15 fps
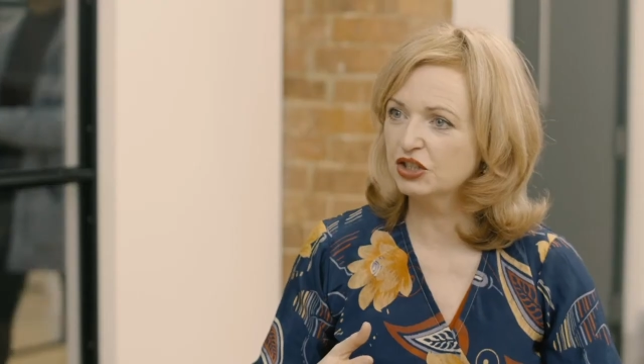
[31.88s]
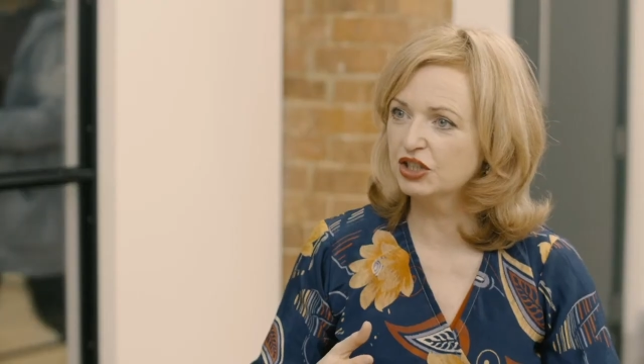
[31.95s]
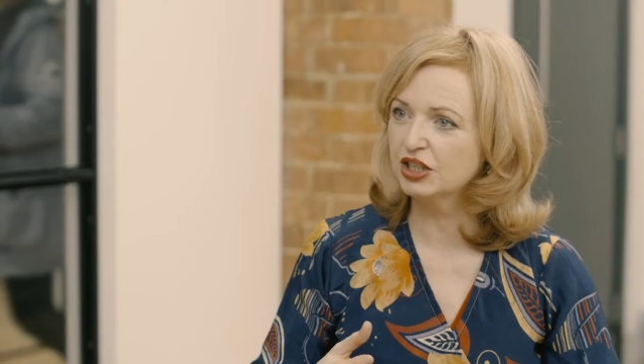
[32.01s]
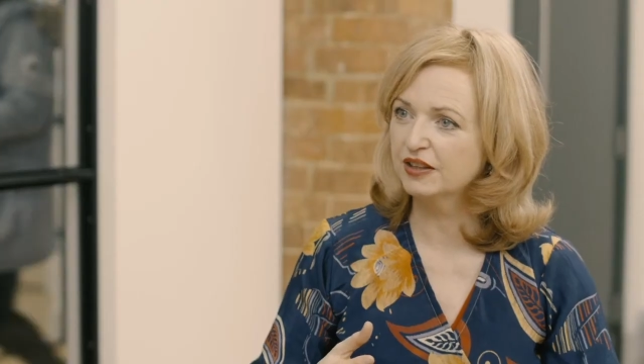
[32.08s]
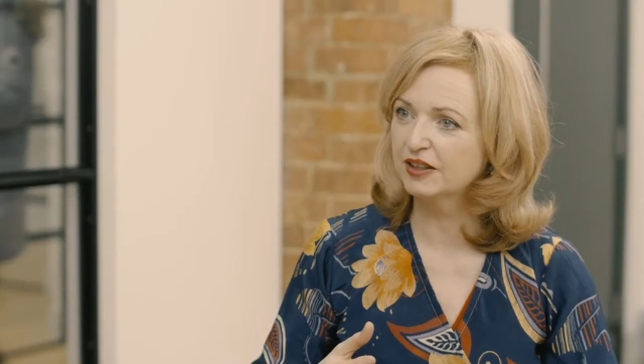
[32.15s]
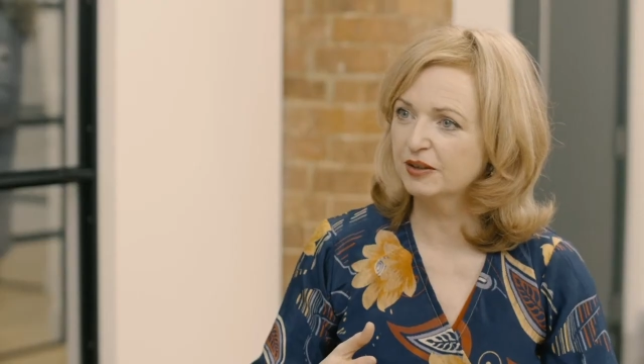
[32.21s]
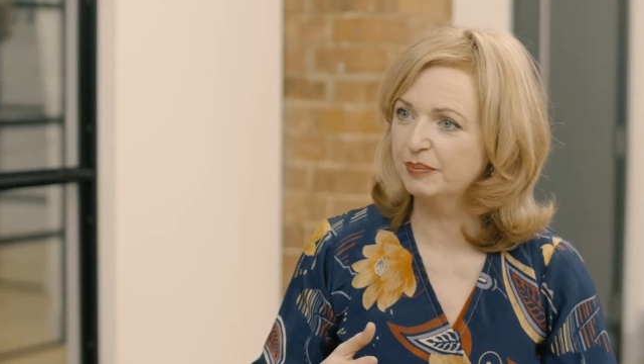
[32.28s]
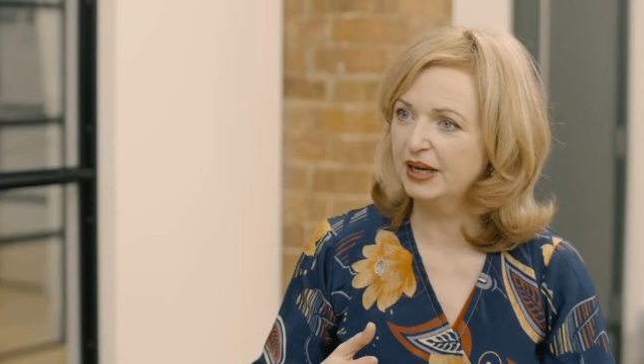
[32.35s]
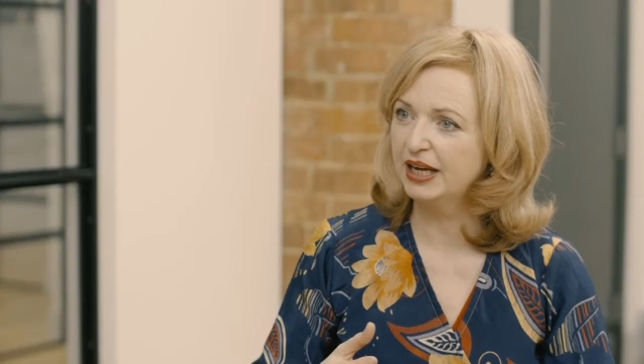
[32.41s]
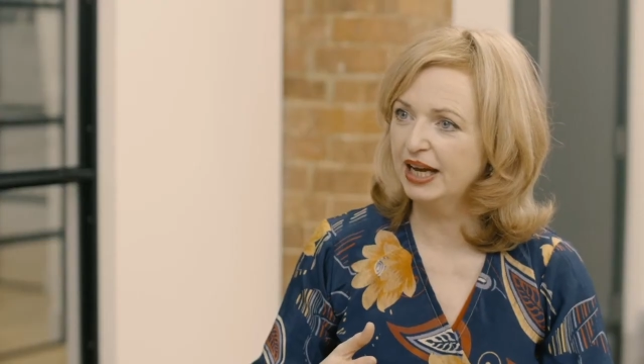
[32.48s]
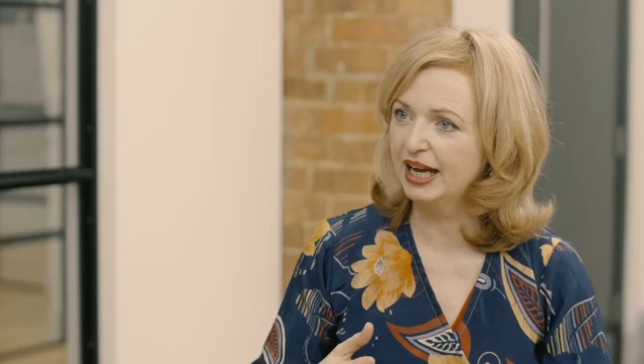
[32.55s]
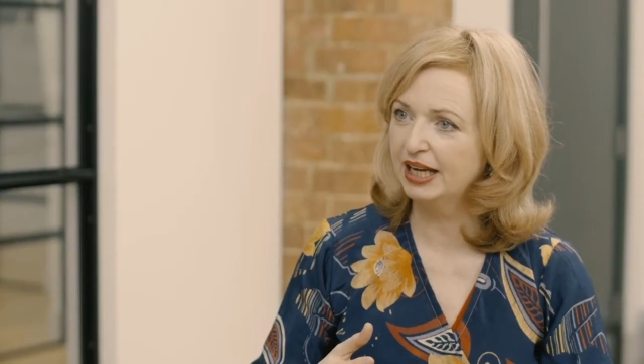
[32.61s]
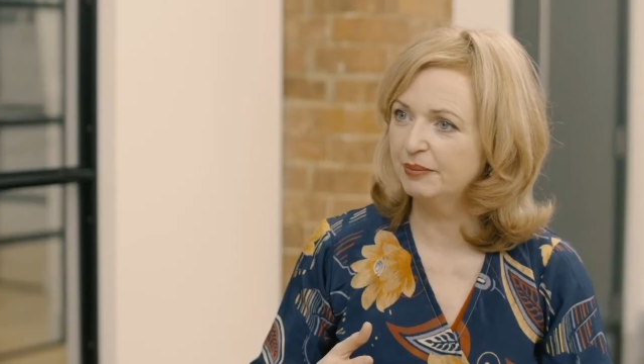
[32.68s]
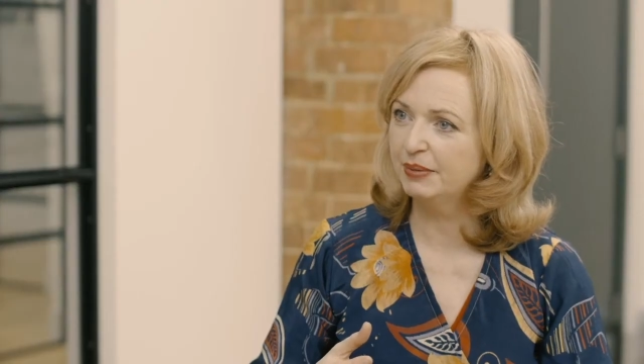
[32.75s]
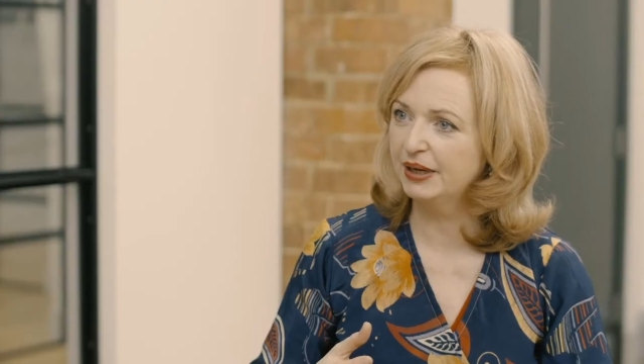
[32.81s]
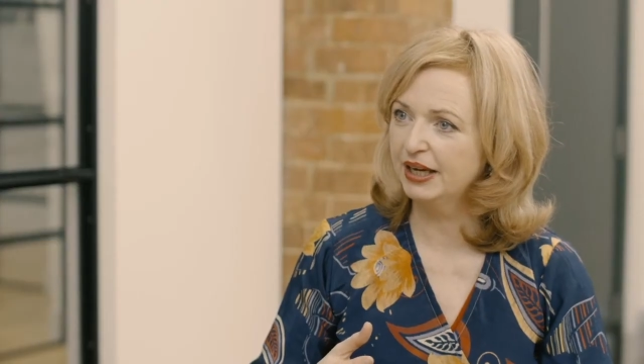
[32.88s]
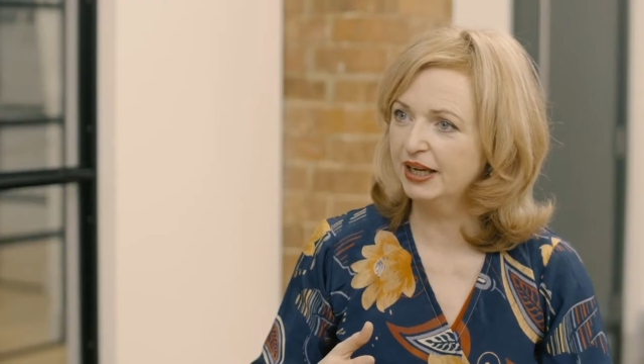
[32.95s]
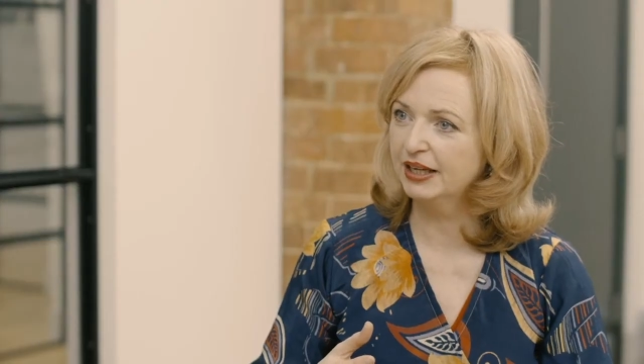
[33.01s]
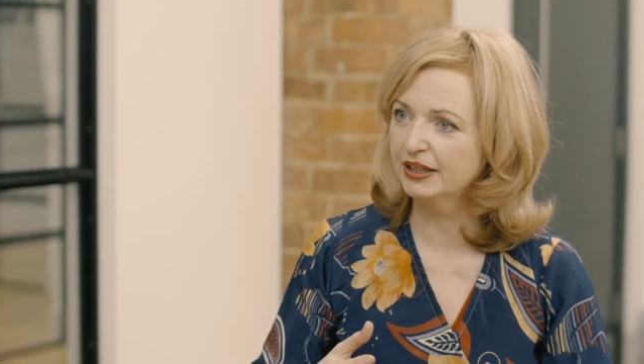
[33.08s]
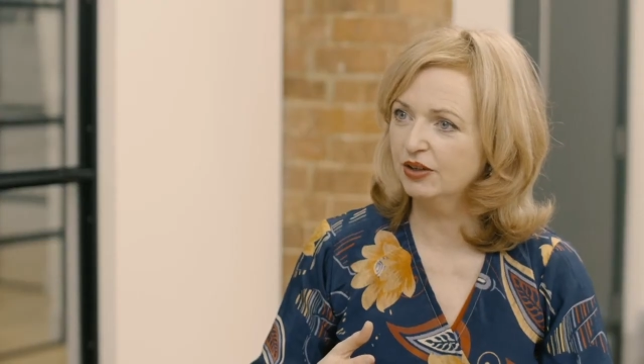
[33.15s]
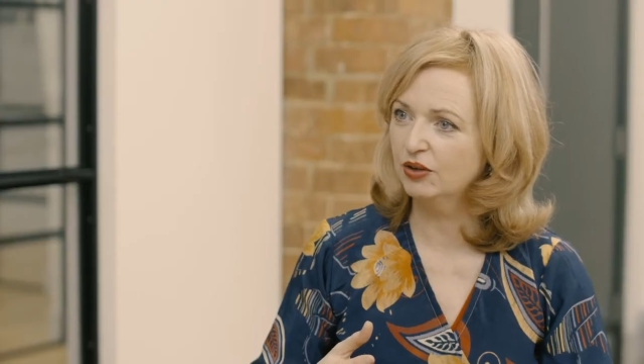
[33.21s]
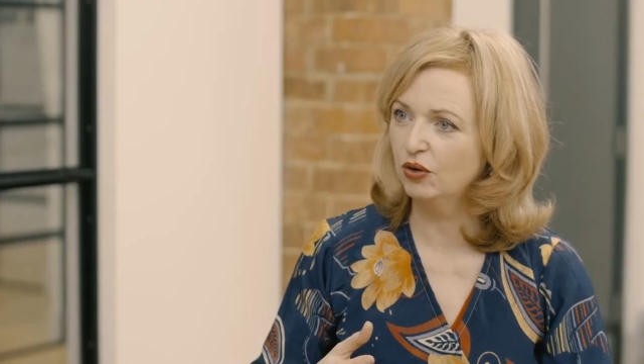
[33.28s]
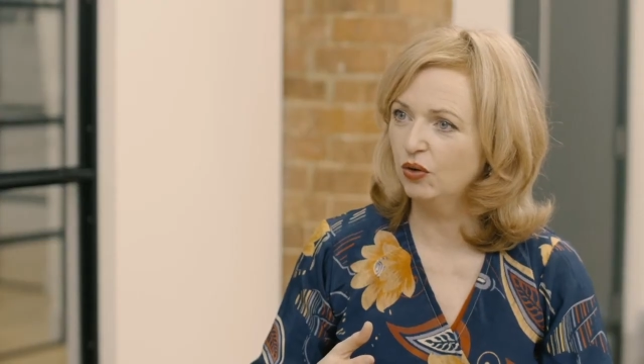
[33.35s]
touching their handbag